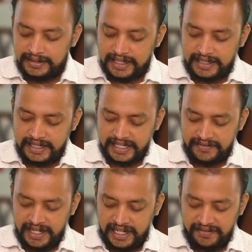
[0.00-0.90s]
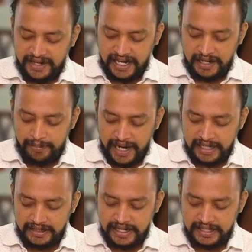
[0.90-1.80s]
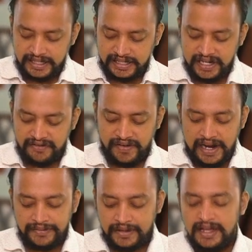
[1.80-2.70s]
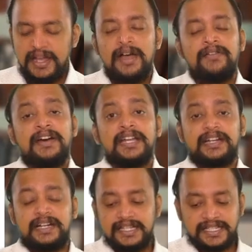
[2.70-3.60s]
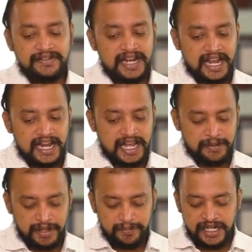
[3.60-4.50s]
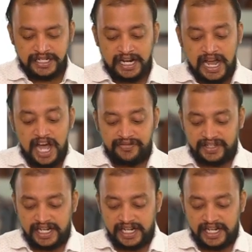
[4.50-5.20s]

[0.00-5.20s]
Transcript: 37 divided by 365. Why 37? Again I am repeating after